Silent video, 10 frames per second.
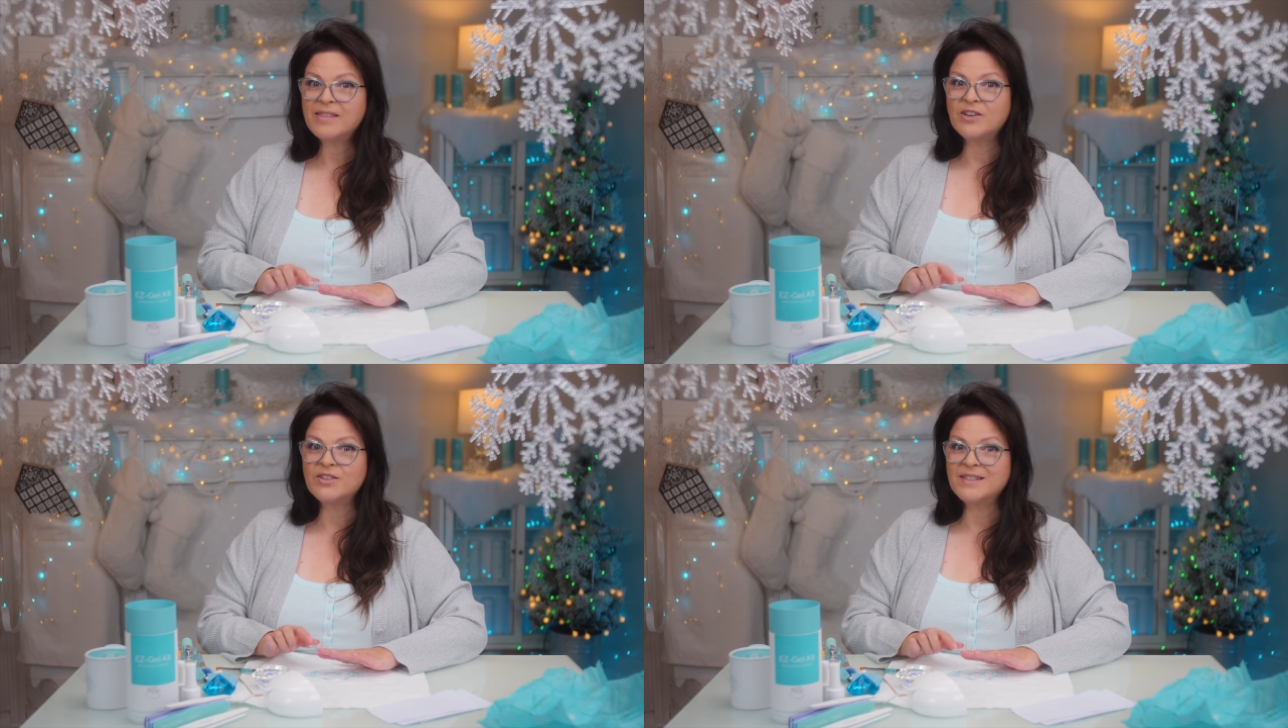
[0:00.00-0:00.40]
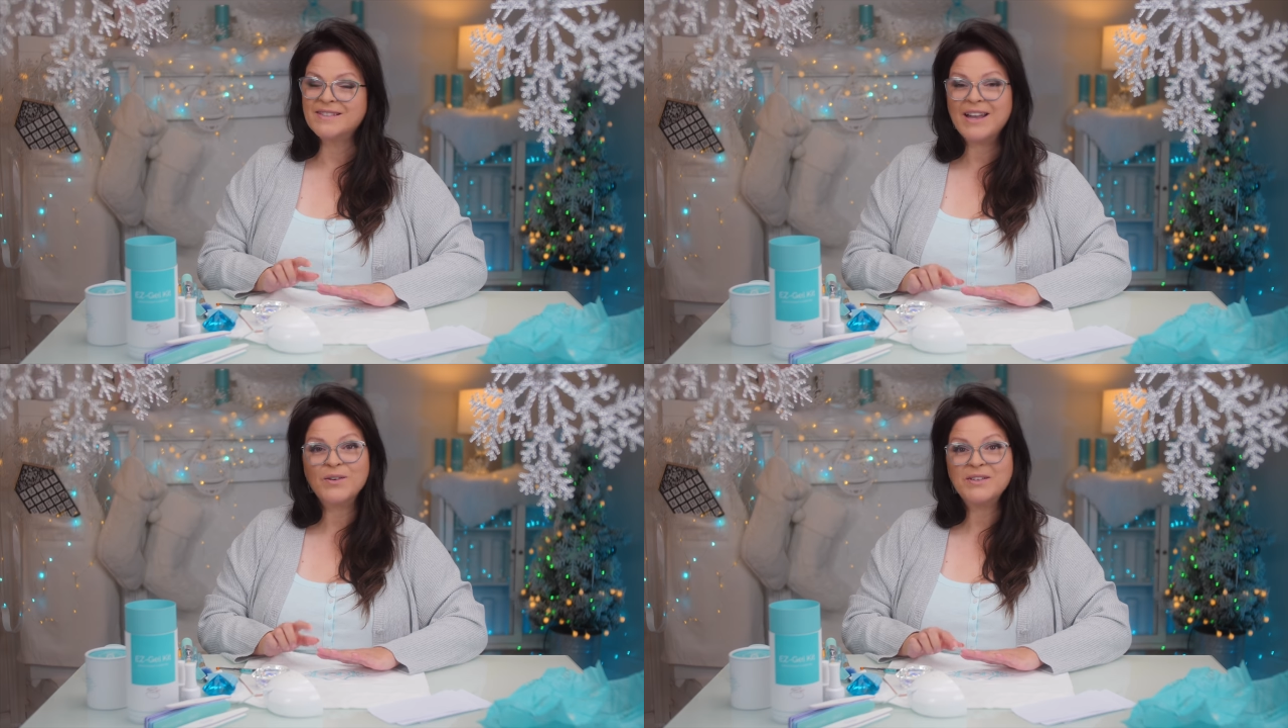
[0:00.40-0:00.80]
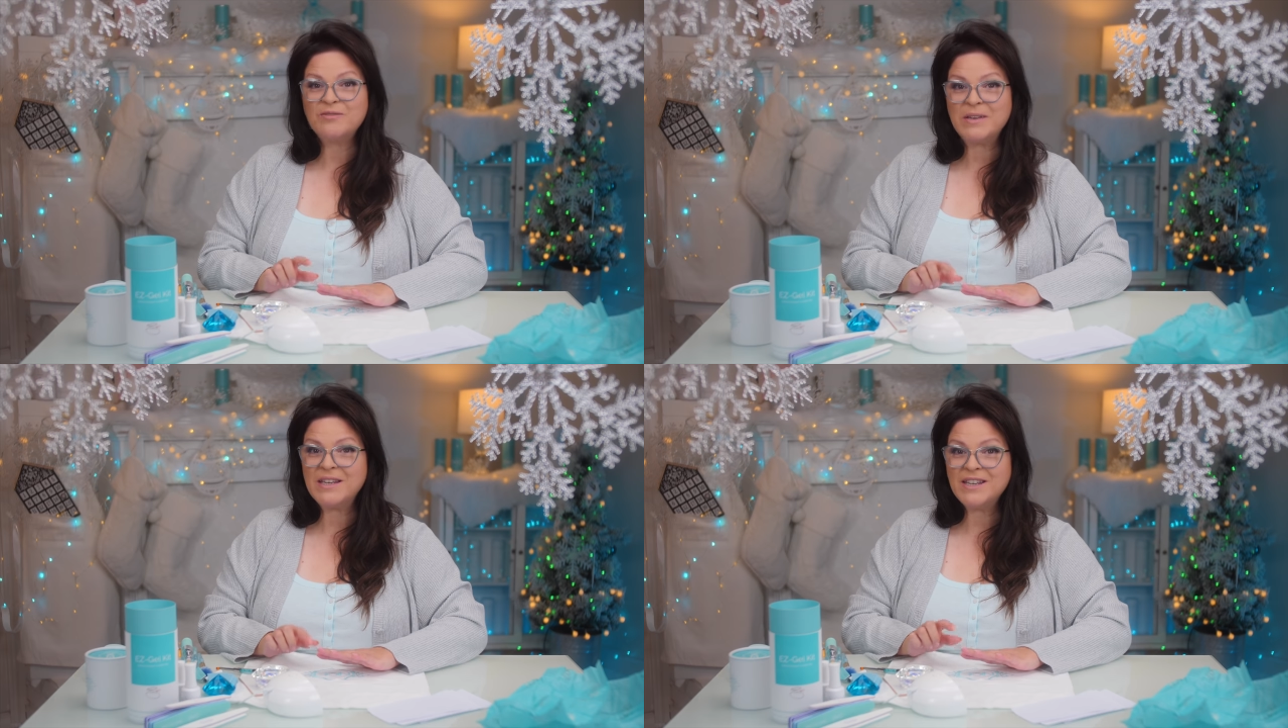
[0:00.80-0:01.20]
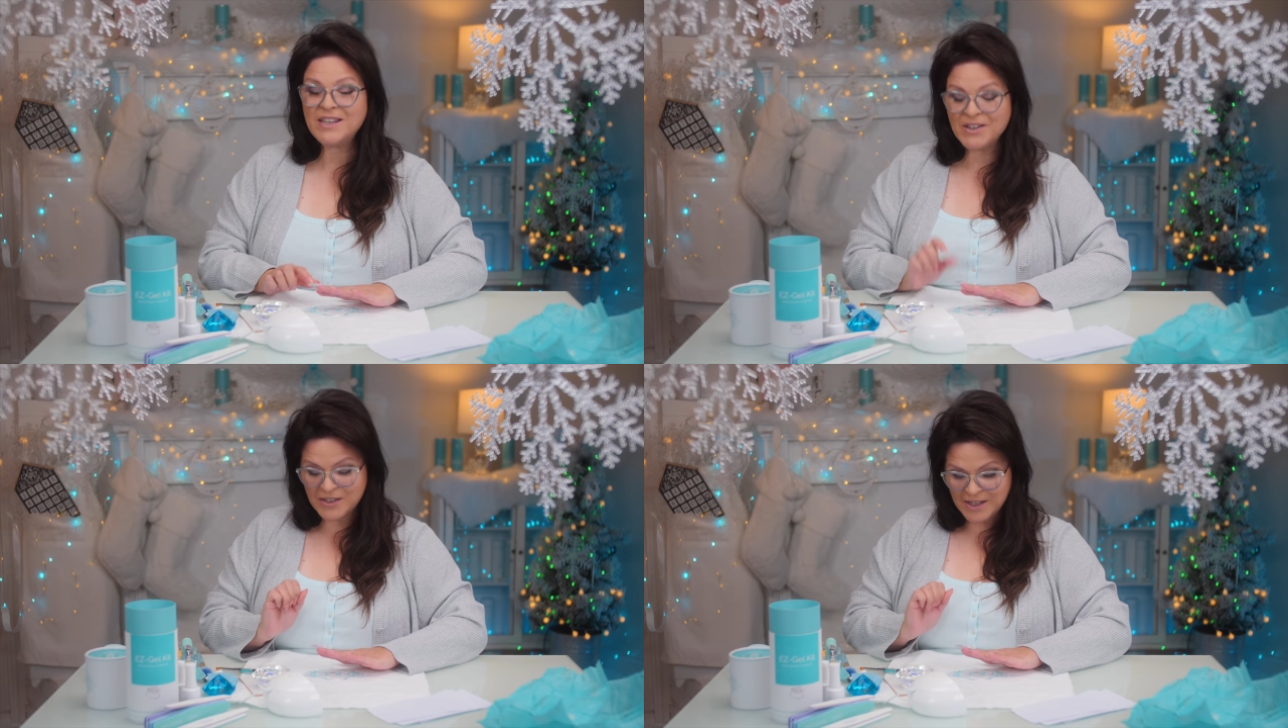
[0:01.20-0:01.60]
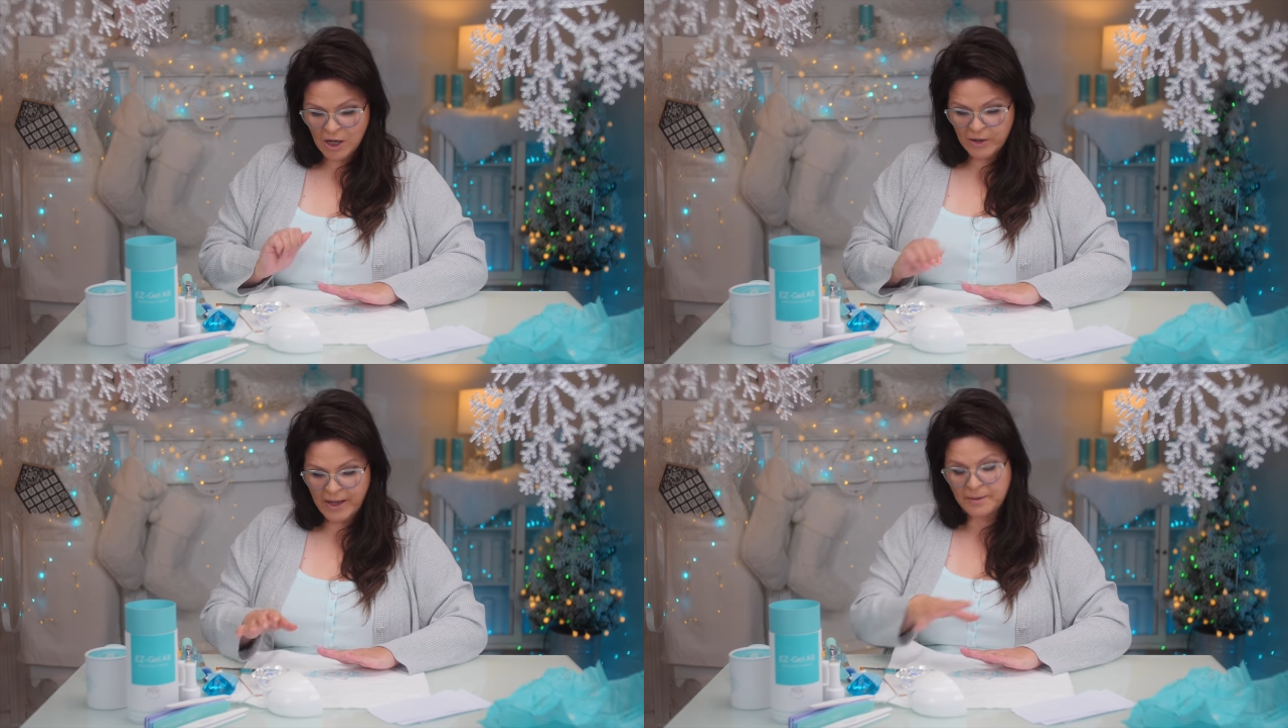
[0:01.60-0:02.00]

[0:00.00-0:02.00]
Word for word: There's the sound of being geared. Okay,